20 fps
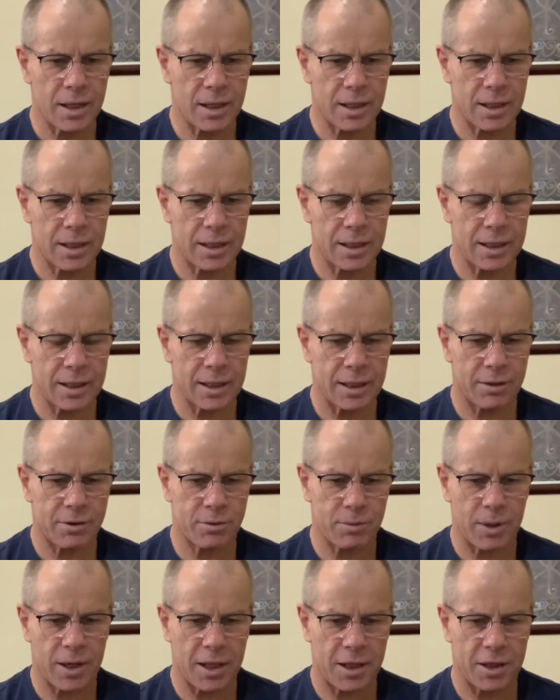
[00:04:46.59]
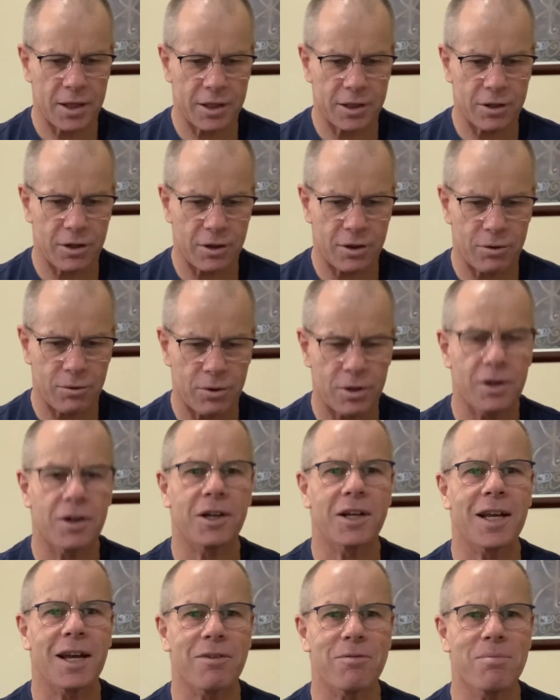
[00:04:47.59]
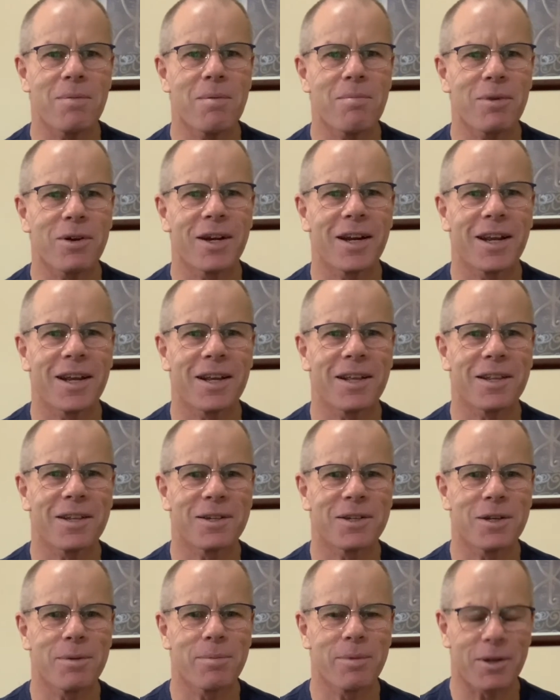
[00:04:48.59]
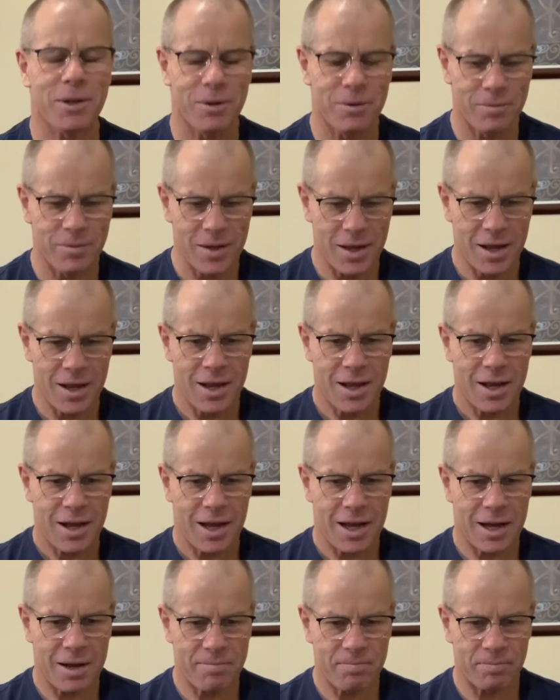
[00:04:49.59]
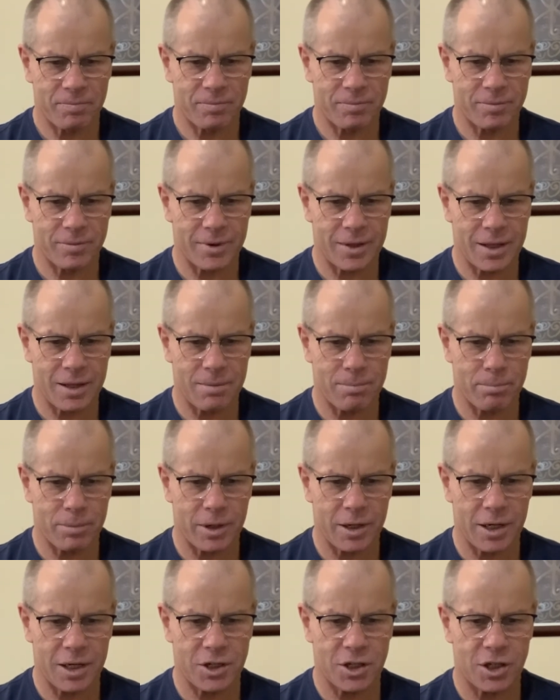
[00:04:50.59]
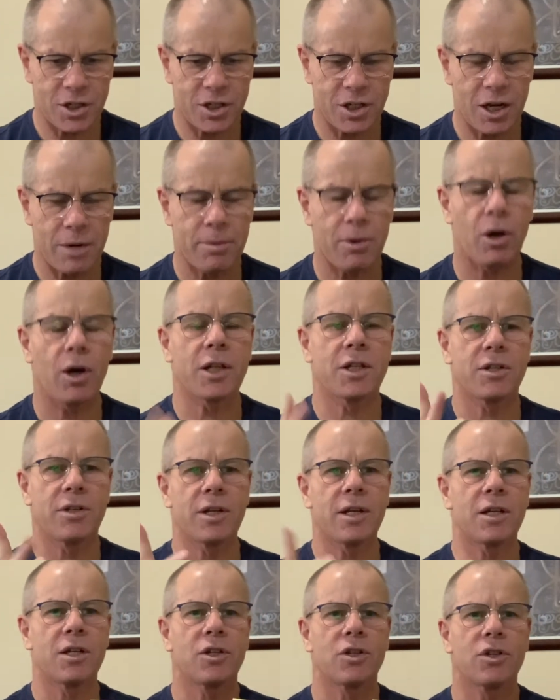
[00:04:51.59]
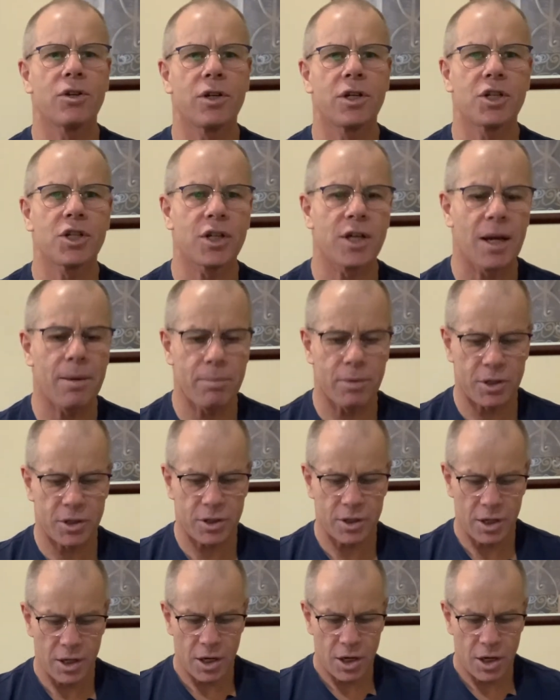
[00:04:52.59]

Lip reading: There's one other thing that I thought, and I can't remember it now, typical. But there's just so many, that's it, 2-digit numbers.